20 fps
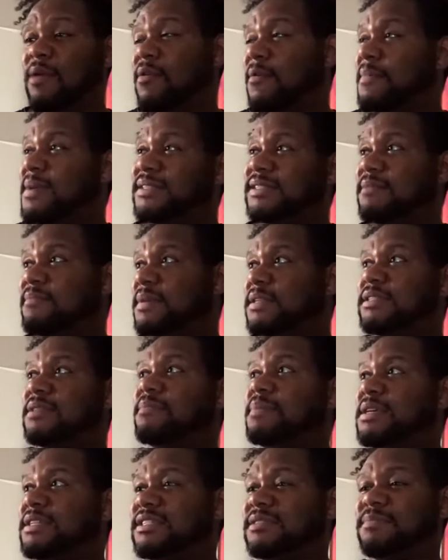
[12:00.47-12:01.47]
missing bits
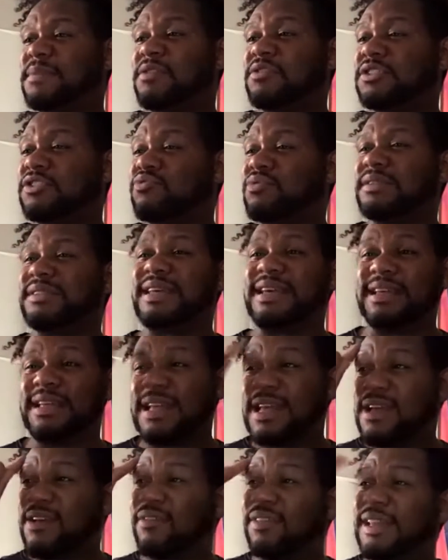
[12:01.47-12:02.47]
and pieces, but as soon as they
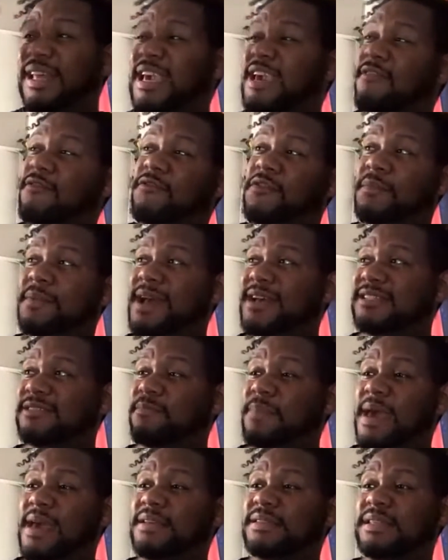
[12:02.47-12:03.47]
leave from that
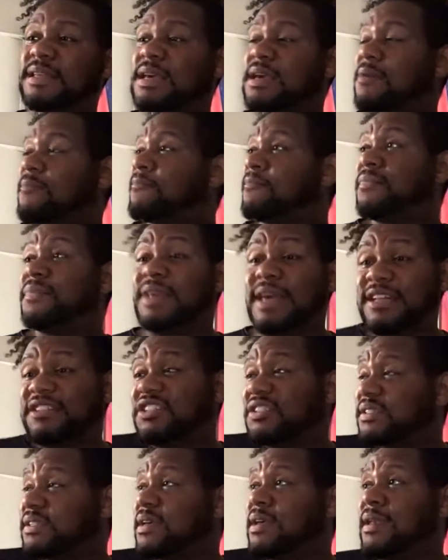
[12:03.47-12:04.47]
space, it
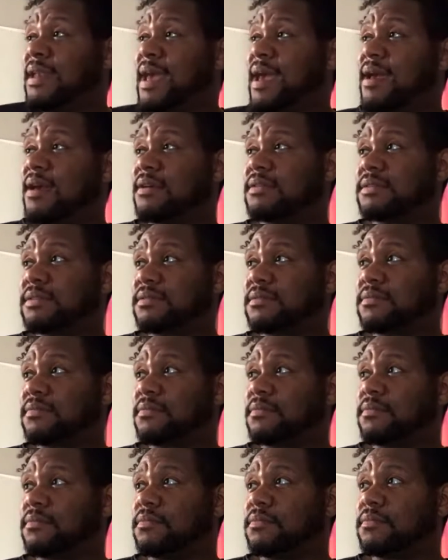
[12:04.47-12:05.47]
just connects.
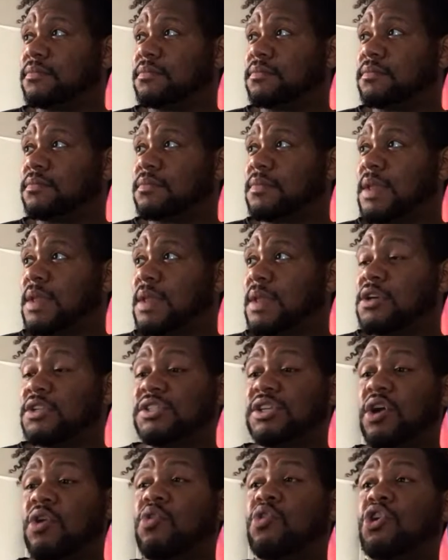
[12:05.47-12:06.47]

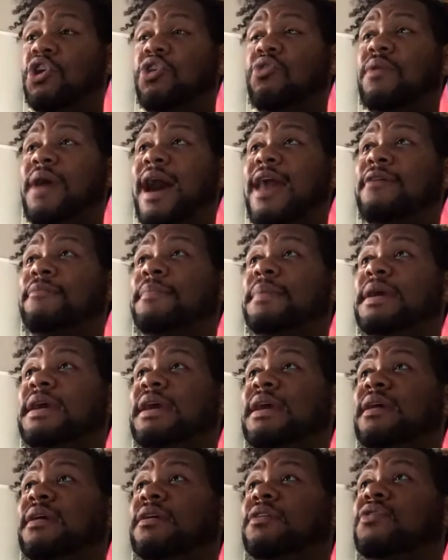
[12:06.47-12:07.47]
So you gotta
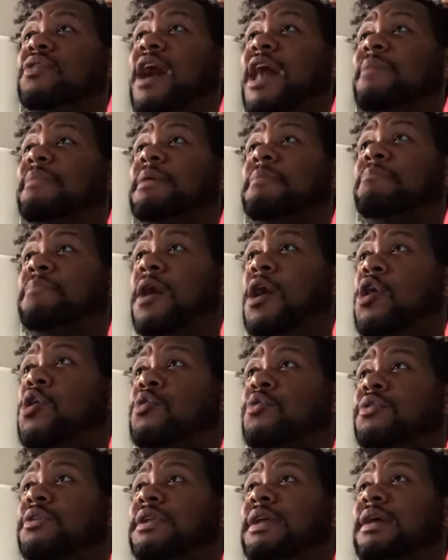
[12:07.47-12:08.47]
be
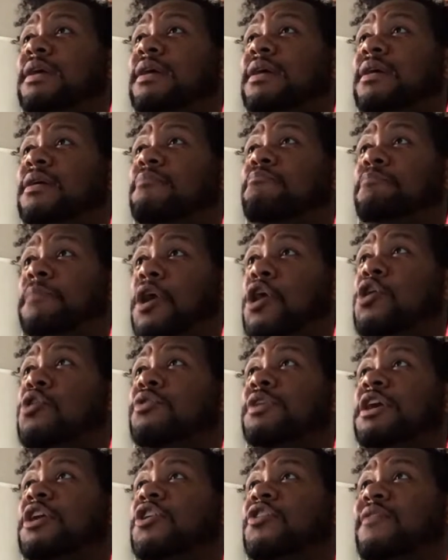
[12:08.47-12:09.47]
bold
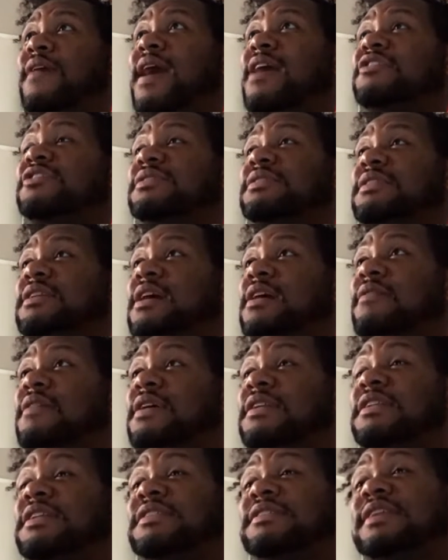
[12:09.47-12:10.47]
and courageous enough
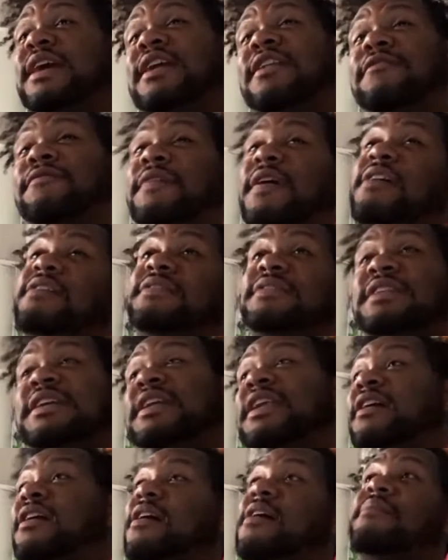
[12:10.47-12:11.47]
to say the first
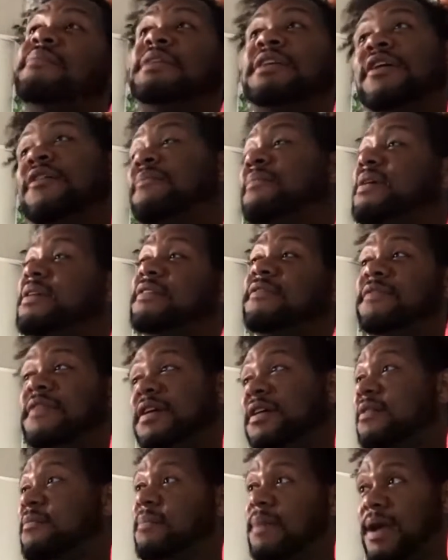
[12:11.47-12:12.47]
thing that comes to your
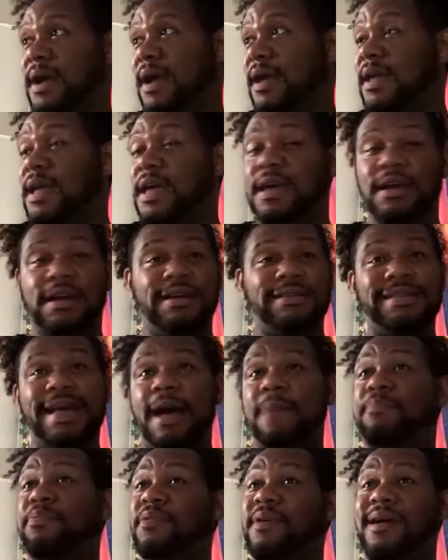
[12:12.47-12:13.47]
motherfucking mind. Cause
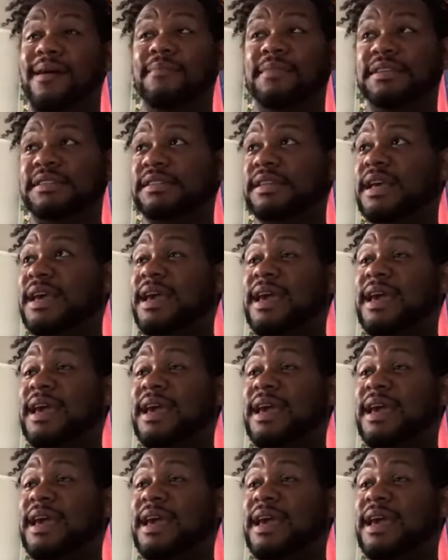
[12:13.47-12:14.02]
I promise